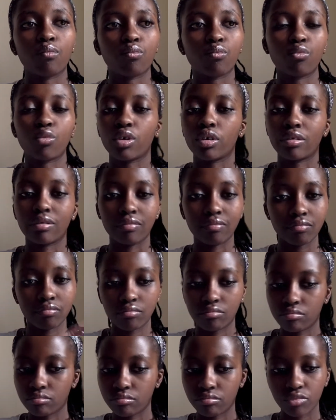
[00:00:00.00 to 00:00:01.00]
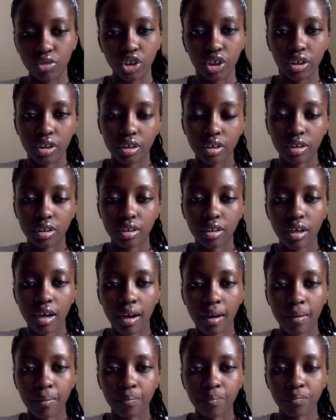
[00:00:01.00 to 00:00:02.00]
we'll just
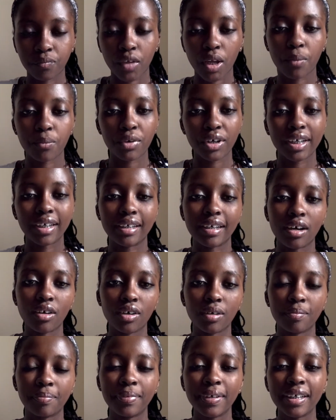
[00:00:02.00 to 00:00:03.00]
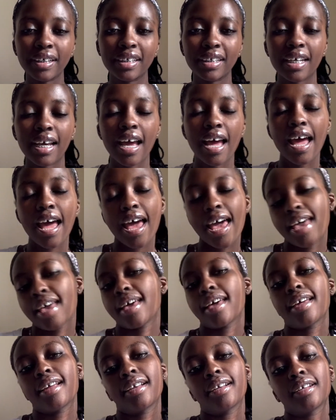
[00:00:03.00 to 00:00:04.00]
break it down a bit,
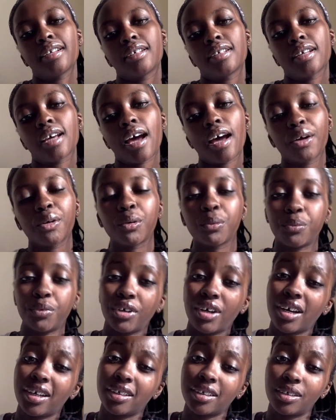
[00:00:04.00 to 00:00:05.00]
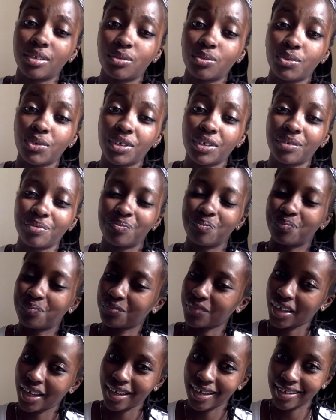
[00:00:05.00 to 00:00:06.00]
and I hope you guys will
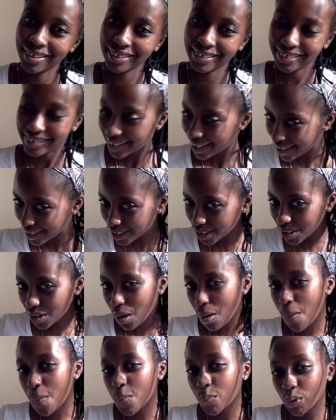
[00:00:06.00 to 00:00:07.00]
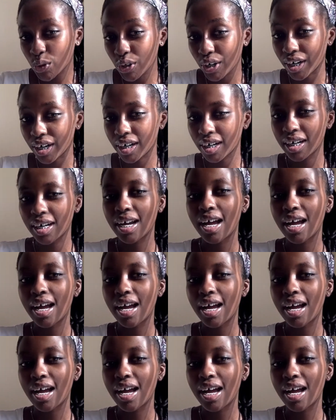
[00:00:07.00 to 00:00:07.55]
understand it more.